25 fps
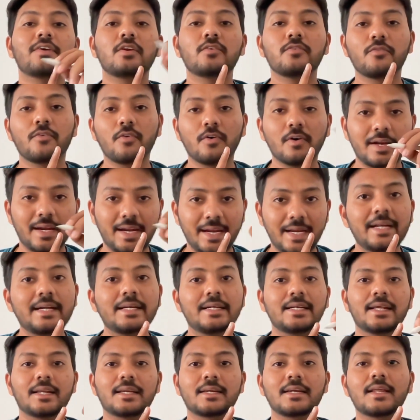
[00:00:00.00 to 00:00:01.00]
work
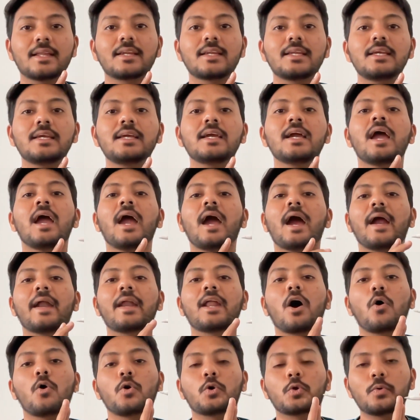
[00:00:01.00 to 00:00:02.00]
internally and
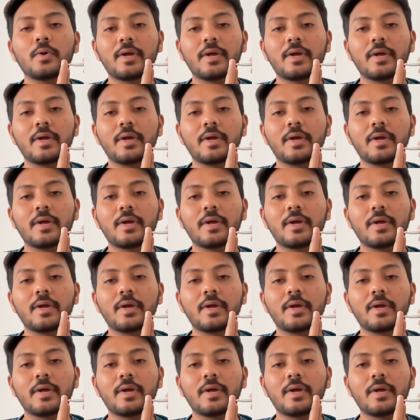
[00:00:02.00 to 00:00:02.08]
how to